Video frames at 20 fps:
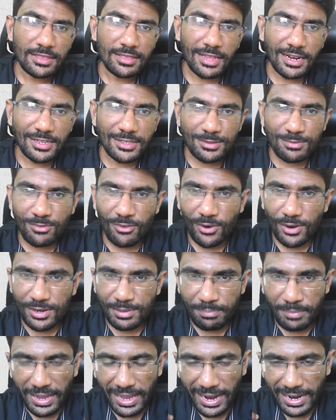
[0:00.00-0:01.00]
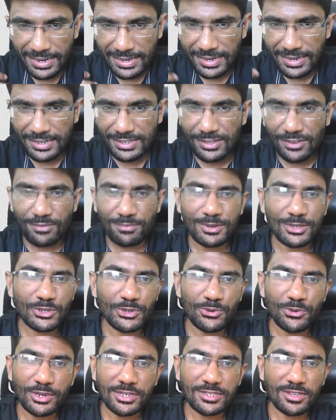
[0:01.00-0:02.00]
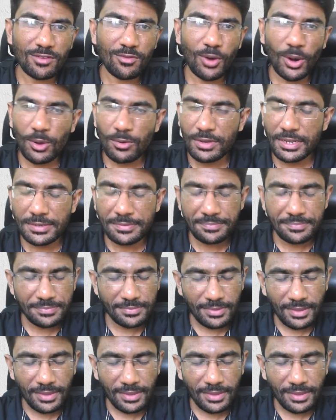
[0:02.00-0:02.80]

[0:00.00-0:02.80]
That is what my hundreds of my students are following.